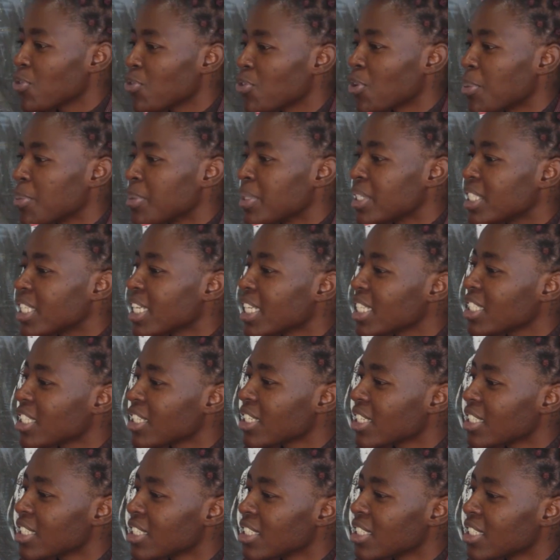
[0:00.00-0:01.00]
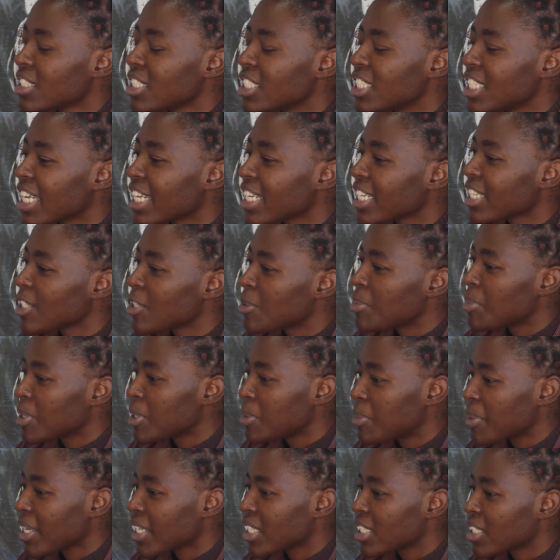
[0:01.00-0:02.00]
from a certain gender's
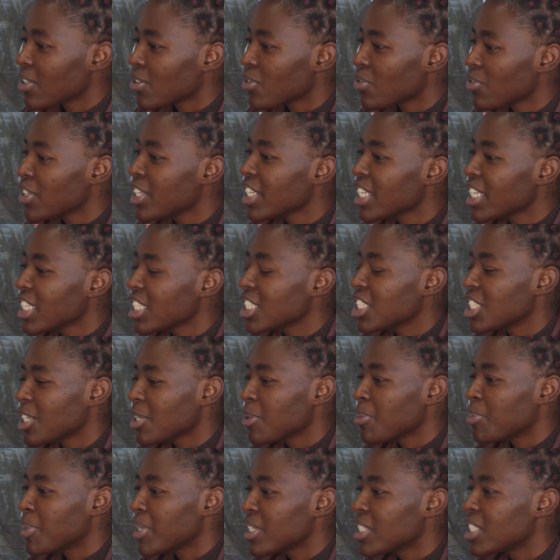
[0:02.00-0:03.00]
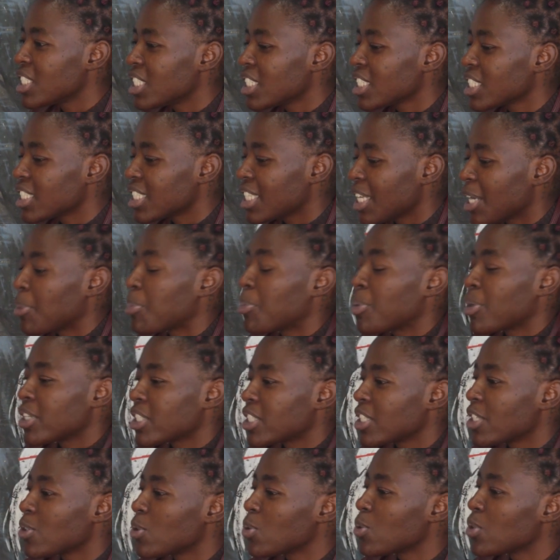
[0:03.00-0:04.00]
perspective. Leadership is just a
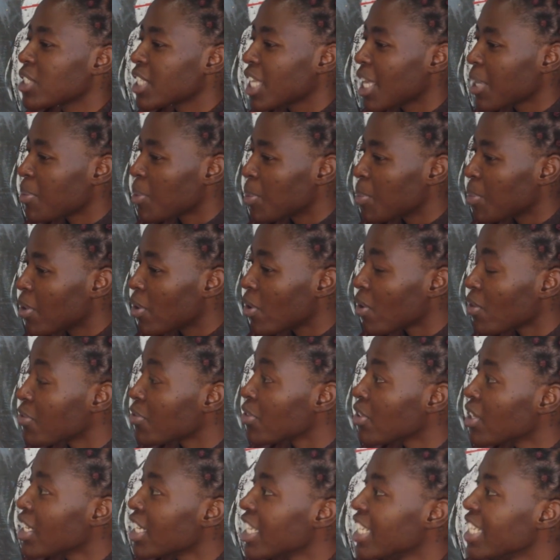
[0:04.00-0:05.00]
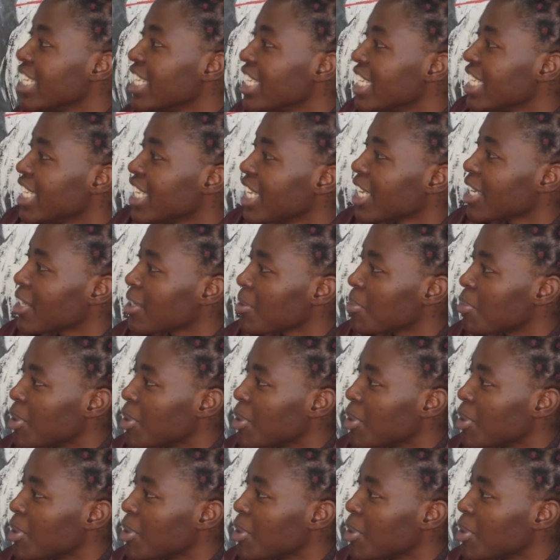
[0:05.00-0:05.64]
person who's capable of leading